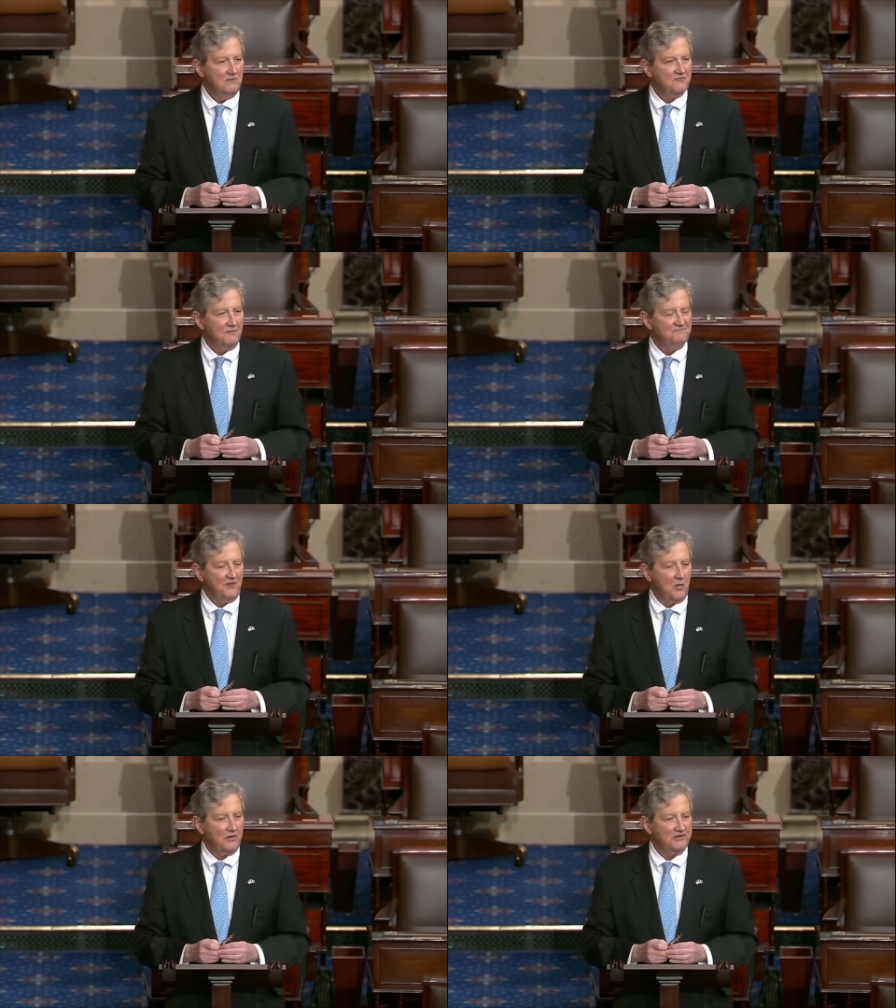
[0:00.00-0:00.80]
from
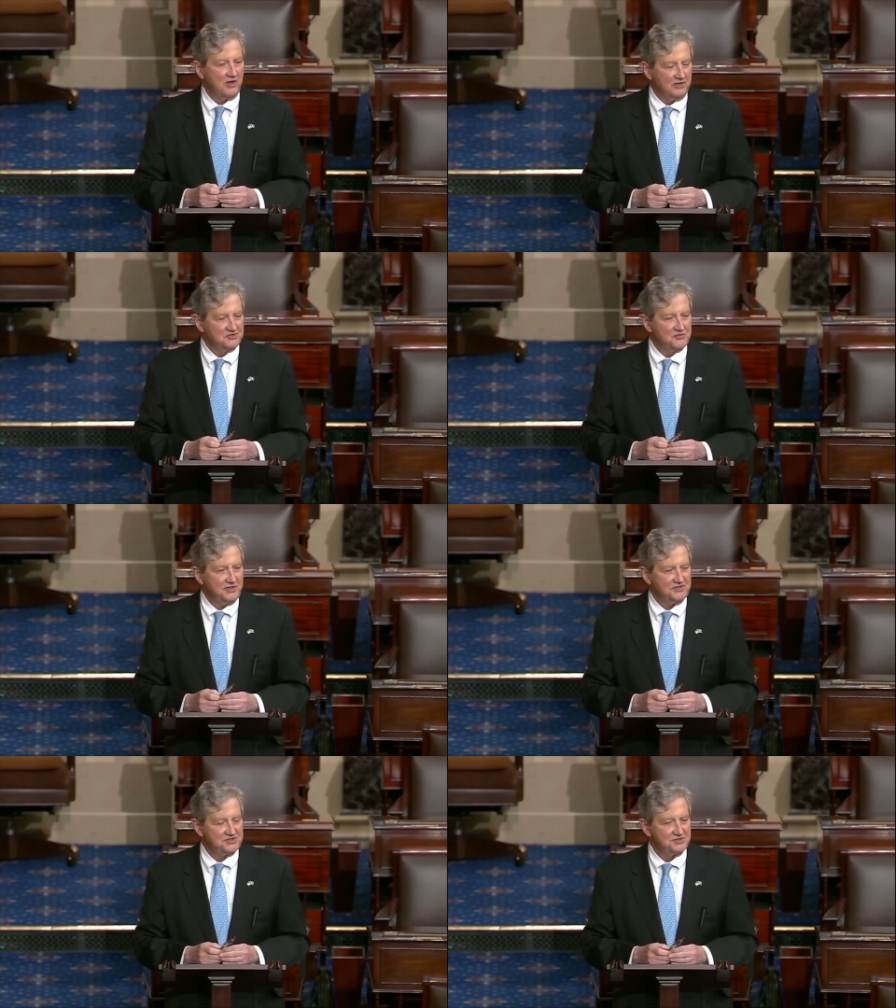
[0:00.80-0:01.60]
foreign
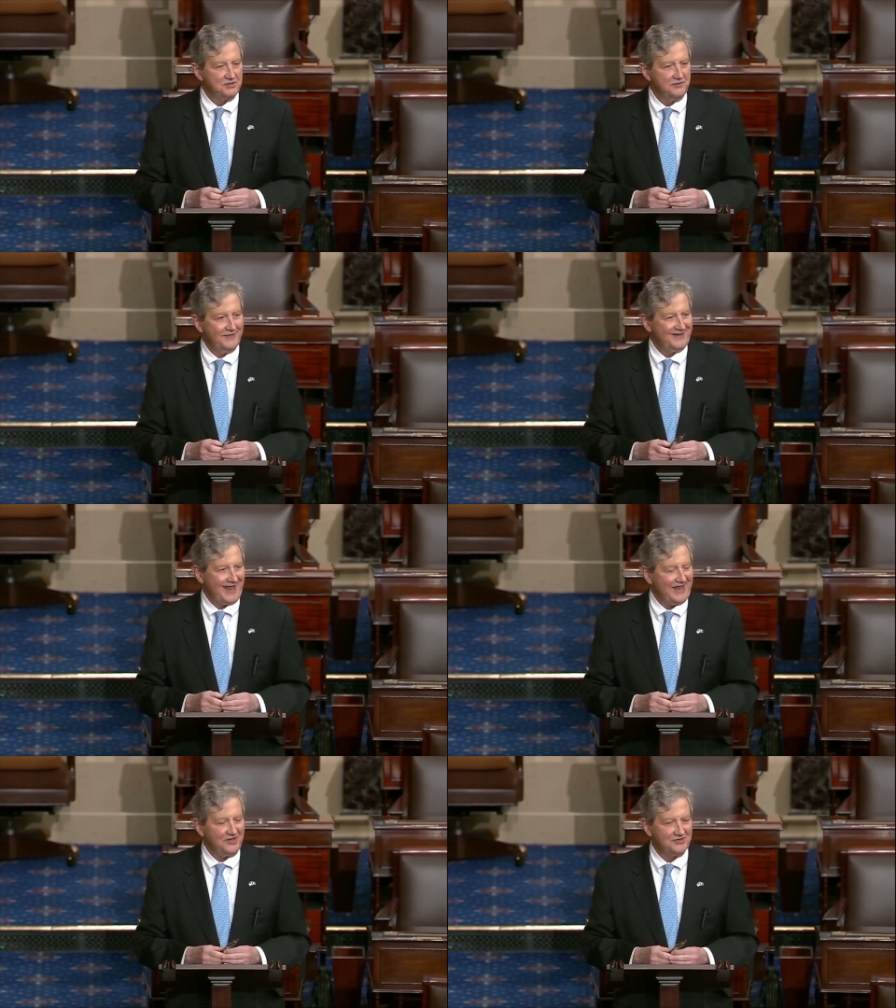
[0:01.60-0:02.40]
countries that
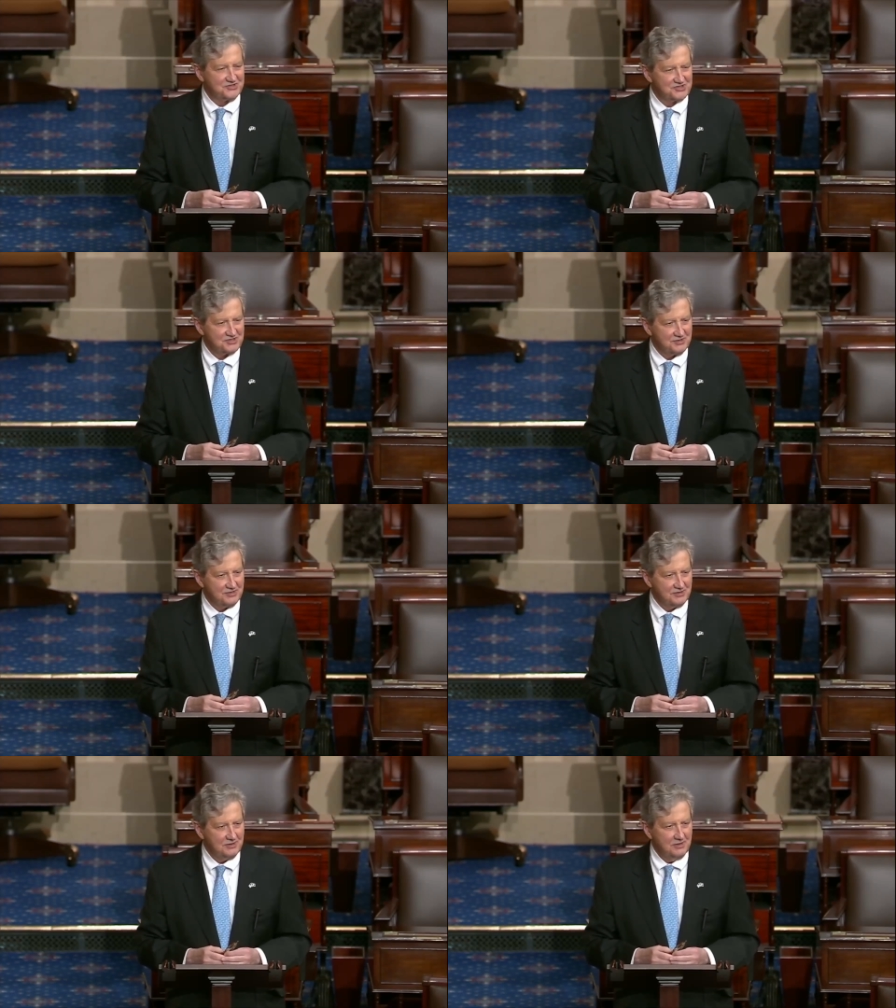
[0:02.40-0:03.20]
hate us.
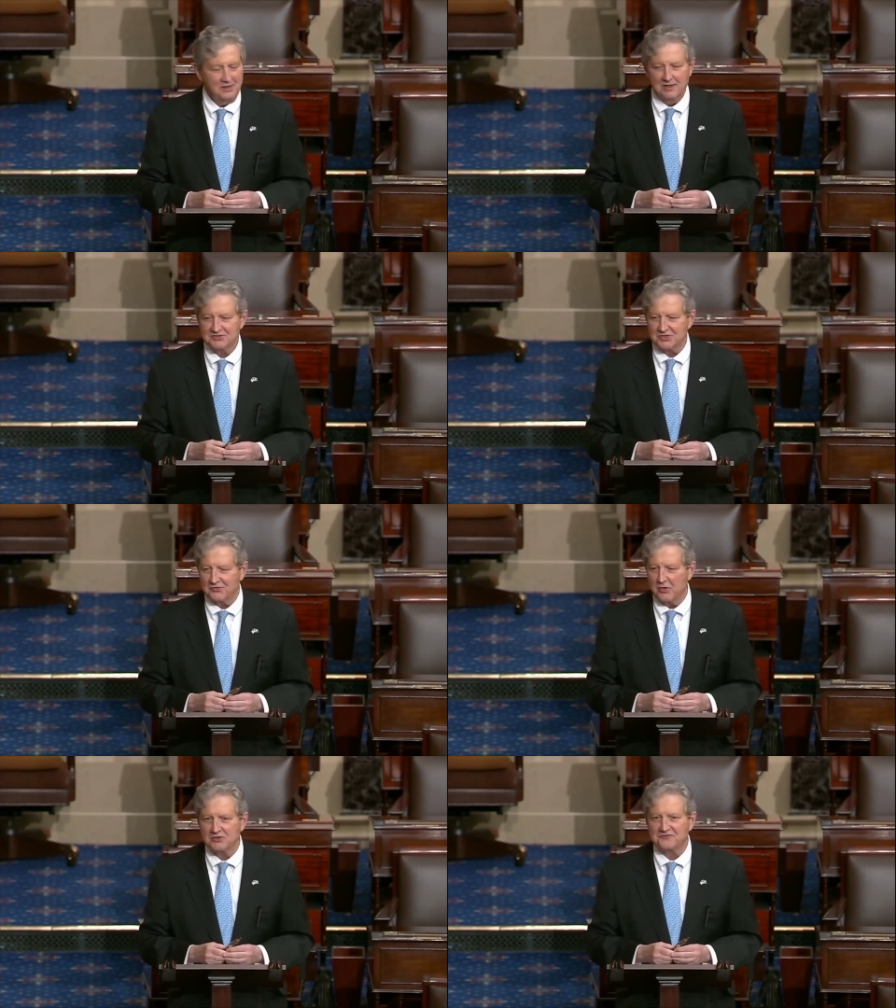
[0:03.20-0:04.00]
So
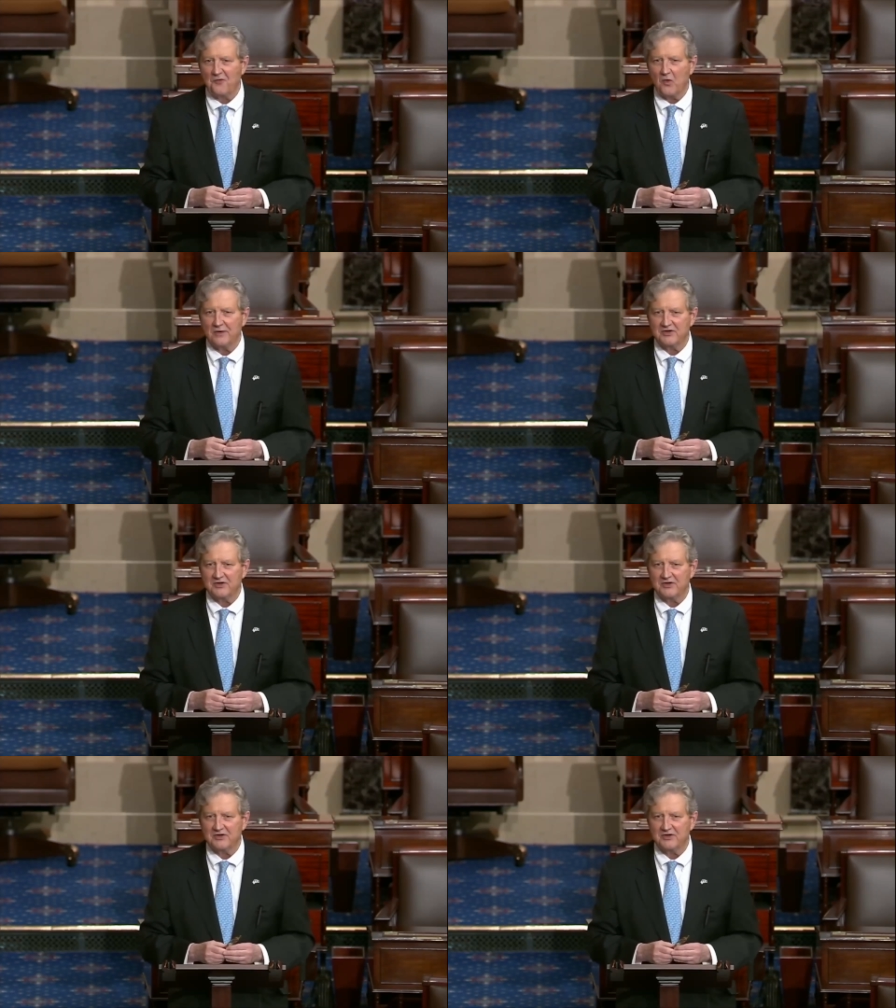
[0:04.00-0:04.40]
those foreign